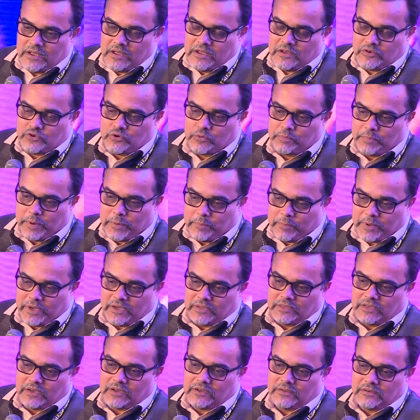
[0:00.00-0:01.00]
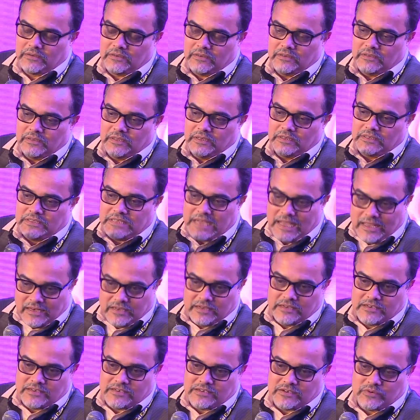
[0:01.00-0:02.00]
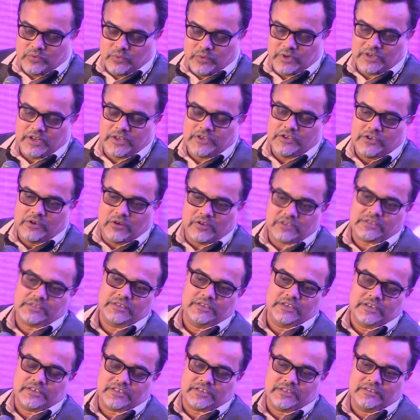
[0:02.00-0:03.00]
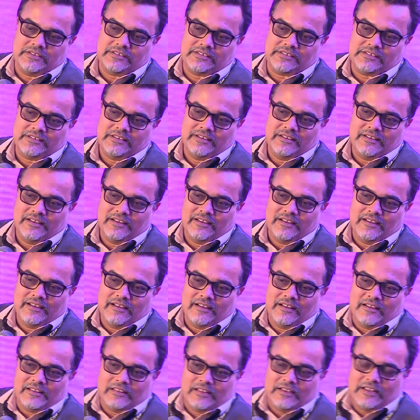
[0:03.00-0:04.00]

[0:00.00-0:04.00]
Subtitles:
to prepare the talent, what are your suggestions that